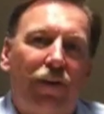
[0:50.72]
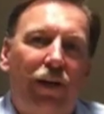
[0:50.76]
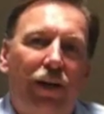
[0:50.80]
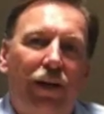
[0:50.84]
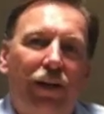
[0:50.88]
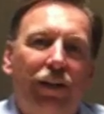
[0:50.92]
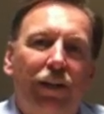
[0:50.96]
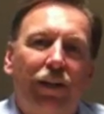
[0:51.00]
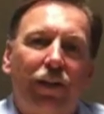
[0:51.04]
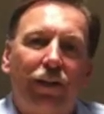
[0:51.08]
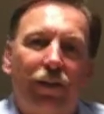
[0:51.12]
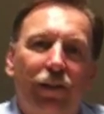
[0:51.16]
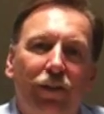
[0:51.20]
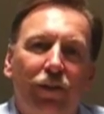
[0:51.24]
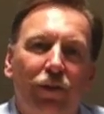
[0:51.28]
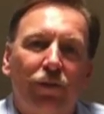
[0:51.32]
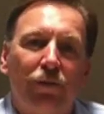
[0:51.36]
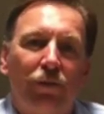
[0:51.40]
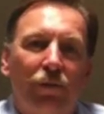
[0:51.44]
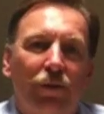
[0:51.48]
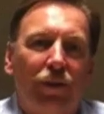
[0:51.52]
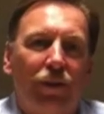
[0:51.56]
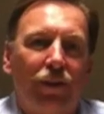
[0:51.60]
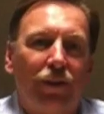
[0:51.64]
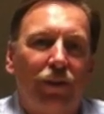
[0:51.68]
find that
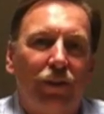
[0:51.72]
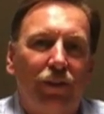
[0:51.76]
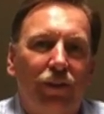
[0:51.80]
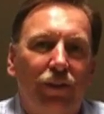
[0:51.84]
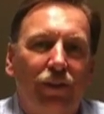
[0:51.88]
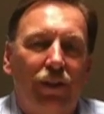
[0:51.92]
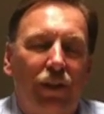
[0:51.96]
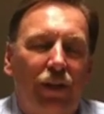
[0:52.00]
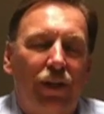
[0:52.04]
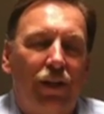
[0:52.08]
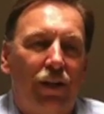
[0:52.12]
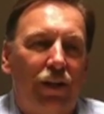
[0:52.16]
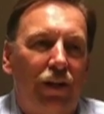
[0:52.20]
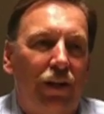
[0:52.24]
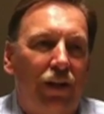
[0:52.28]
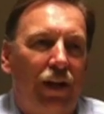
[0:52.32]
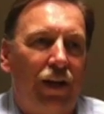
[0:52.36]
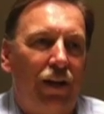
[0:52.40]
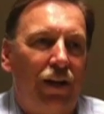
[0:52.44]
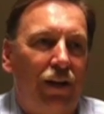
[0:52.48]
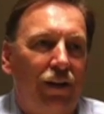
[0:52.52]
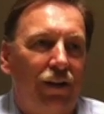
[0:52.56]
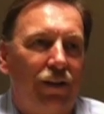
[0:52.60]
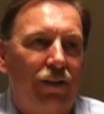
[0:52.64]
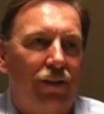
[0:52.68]
Gilbert
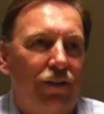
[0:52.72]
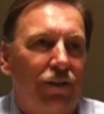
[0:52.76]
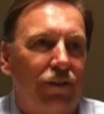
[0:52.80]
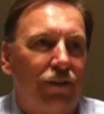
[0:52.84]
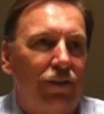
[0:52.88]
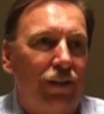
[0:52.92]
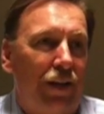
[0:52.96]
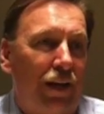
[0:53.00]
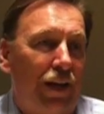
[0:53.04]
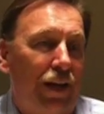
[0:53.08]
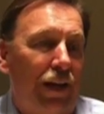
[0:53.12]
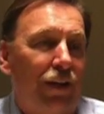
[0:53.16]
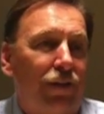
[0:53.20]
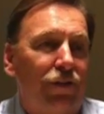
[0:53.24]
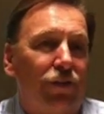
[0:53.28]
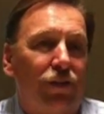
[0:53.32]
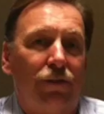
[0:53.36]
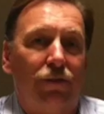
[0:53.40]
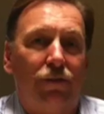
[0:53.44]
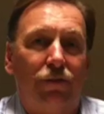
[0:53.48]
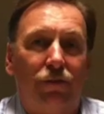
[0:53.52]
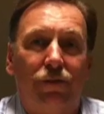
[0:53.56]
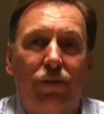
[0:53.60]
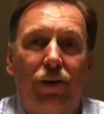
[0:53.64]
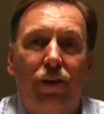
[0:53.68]
has
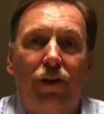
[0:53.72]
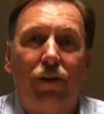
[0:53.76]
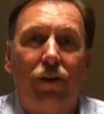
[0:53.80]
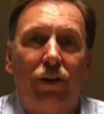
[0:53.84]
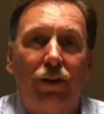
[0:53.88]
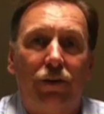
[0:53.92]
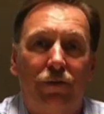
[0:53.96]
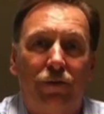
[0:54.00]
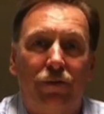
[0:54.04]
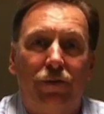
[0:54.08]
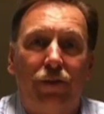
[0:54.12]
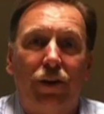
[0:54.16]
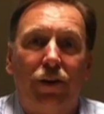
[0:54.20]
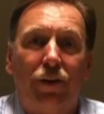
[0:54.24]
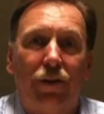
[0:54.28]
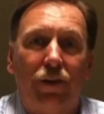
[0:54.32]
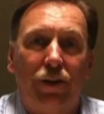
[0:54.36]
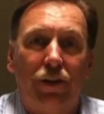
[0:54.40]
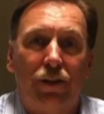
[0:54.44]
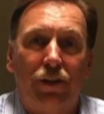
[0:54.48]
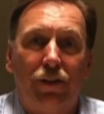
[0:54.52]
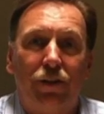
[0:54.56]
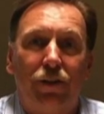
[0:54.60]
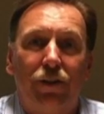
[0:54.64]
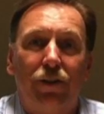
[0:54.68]
a very,
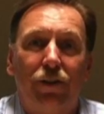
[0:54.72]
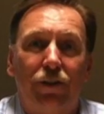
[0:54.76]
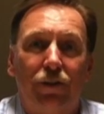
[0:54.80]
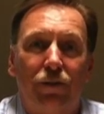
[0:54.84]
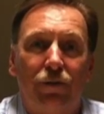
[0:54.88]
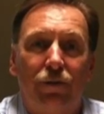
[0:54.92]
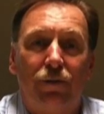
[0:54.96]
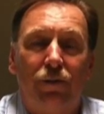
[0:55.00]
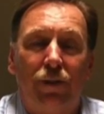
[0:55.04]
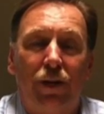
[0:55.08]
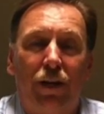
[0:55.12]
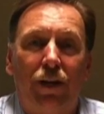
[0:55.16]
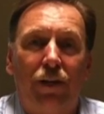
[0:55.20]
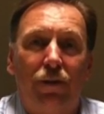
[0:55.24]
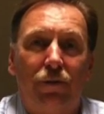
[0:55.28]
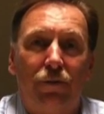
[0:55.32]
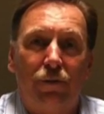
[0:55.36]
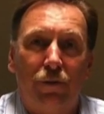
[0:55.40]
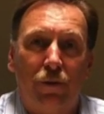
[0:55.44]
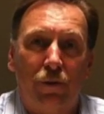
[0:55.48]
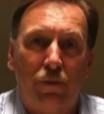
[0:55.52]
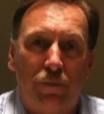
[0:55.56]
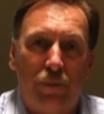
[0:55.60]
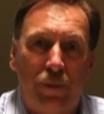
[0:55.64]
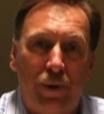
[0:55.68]
very good and
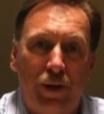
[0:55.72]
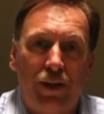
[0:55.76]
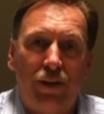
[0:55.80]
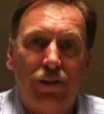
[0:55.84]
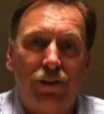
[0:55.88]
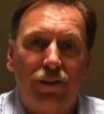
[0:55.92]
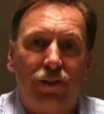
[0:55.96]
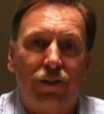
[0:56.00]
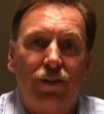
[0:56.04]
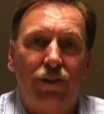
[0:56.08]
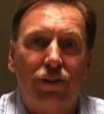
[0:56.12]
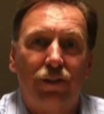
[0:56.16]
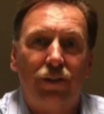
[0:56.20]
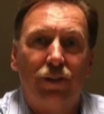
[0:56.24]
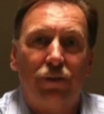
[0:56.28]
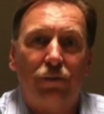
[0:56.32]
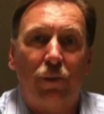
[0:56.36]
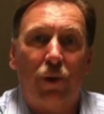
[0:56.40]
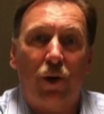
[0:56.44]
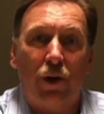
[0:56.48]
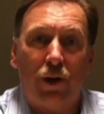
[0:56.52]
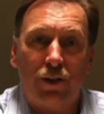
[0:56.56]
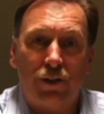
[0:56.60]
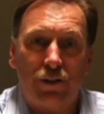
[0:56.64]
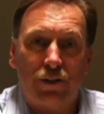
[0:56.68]
robust
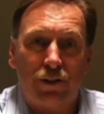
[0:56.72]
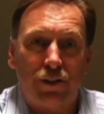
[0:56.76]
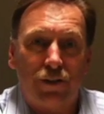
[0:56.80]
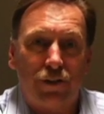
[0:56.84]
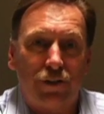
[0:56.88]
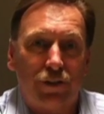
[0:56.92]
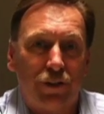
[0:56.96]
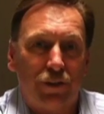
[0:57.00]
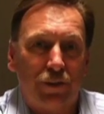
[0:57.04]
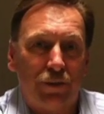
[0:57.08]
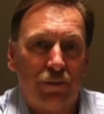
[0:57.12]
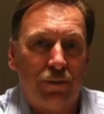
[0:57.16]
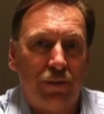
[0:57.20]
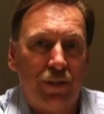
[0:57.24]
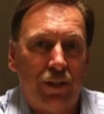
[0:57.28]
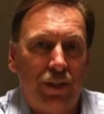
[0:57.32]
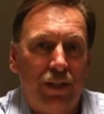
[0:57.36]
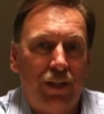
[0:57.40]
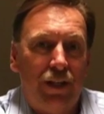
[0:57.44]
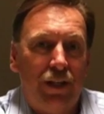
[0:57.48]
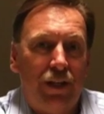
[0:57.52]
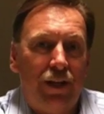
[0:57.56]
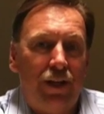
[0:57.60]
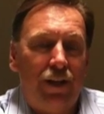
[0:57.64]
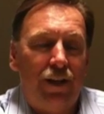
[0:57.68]
park system
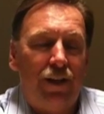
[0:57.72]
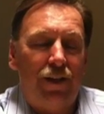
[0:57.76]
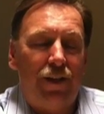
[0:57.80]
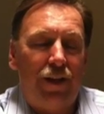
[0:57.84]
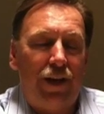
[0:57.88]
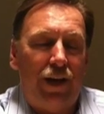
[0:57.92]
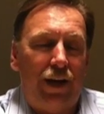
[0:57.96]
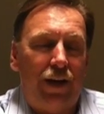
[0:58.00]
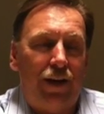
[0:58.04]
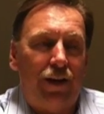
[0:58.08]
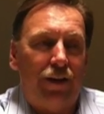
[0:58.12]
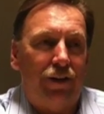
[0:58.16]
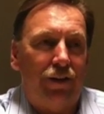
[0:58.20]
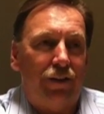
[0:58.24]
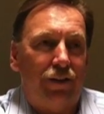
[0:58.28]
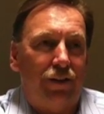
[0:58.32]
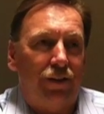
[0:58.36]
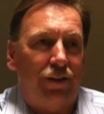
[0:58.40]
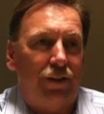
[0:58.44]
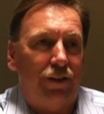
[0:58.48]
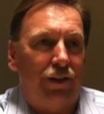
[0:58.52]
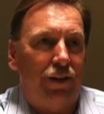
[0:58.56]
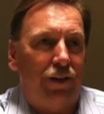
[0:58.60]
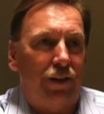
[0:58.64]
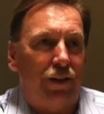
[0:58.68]
that
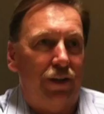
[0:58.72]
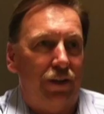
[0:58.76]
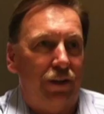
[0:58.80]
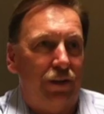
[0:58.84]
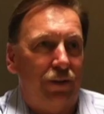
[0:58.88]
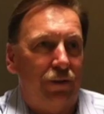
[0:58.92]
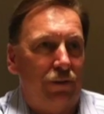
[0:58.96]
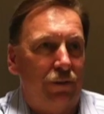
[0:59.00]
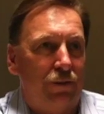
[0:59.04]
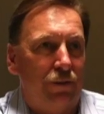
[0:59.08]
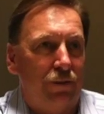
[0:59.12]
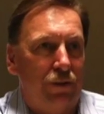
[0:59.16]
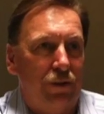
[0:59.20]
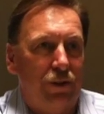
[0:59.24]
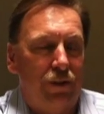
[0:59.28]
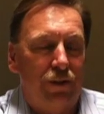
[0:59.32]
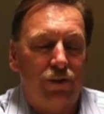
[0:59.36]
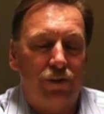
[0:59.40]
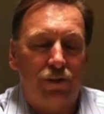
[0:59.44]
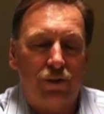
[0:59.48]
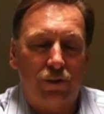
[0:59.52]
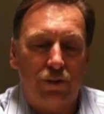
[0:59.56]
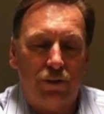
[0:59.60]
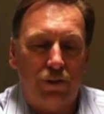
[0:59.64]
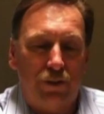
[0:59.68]

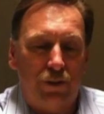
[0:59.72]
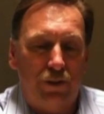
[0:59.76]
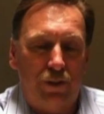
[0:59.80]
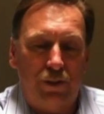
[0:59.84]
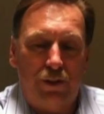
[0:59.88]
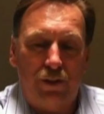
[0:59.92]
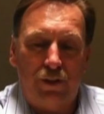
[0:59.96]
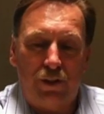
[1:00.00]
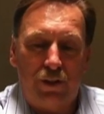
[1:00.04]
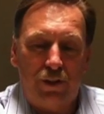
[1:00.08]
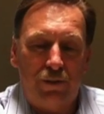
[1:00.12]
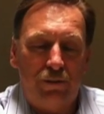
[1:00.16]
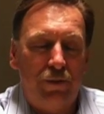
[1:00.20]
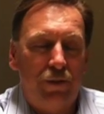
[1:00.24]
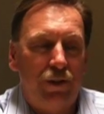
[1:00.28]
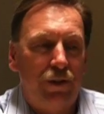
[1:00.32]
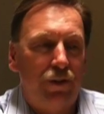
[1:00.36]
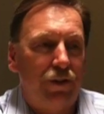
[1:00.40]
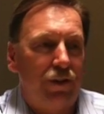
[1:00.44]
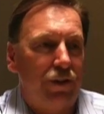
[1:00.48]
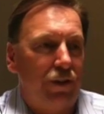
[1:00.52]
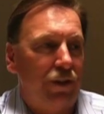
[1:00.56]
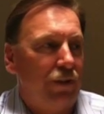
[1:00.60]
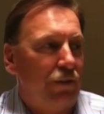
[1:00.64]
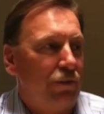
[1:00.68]
the
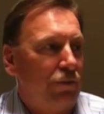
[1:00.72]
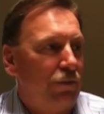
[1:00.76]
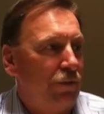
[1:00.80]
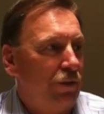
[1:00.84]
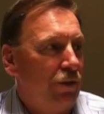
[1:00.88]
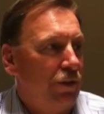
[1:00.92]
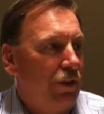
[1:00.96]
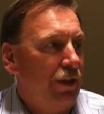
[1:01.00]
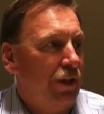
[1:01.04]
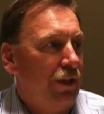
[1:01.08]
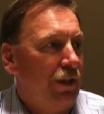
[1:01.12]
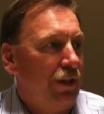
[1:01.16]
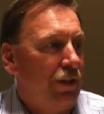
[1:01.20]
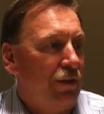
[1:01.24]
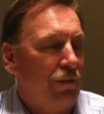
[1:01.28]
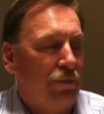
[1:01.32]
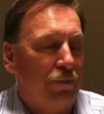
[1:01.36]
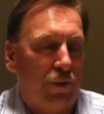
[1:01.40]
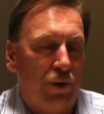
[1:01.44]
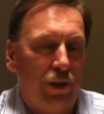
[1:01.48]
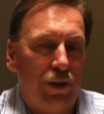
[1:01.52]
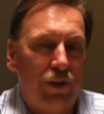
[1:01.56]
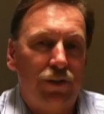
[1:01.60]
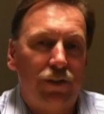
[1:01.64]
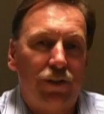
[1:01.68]
community really
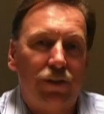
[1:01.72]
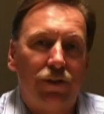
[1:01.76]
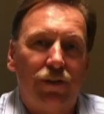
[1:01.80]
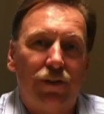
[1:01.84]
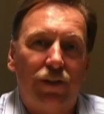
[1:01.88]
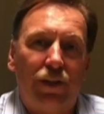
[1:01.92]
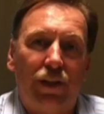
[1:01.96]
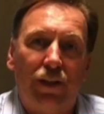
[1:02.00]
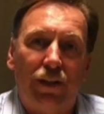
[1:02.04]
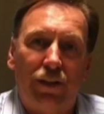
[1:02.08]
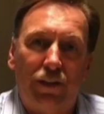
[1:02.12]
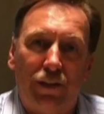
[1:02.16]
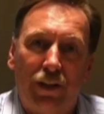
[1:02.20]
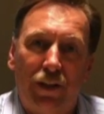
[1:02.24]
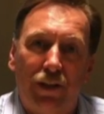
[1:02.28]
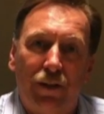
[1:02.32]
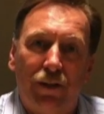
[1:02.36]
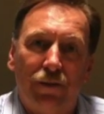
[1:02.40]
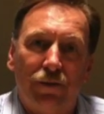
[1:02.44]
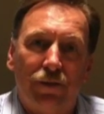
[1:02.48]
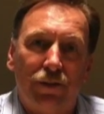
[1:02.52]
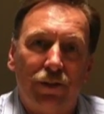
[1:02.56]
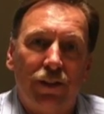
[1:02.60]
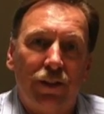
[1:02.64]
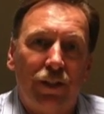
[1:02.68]
embraces and
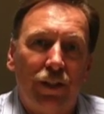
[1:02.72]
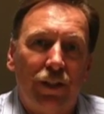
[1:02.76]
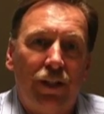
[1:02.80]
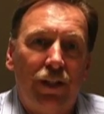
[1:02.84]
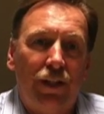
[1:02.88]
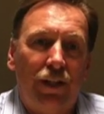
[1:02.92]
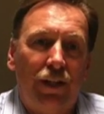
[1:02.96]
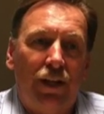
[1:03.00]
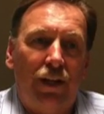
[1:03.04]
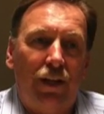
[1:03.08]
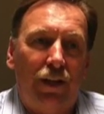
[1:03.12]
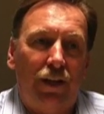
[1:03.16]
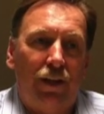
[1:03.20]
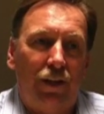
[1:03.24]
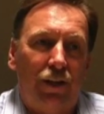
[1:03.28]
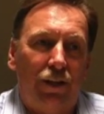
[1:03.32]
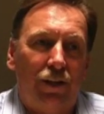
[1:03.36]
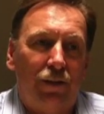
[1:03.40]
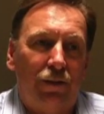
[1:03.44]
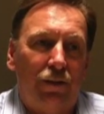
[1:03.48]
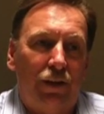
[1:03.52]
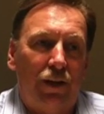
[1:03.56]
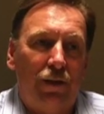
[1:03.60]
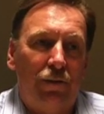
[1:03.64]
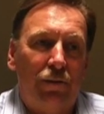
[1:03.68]
loves.
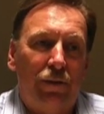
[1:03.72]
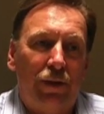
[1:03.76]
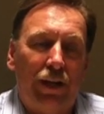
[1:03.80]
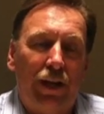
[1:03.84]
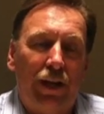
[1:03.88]
I've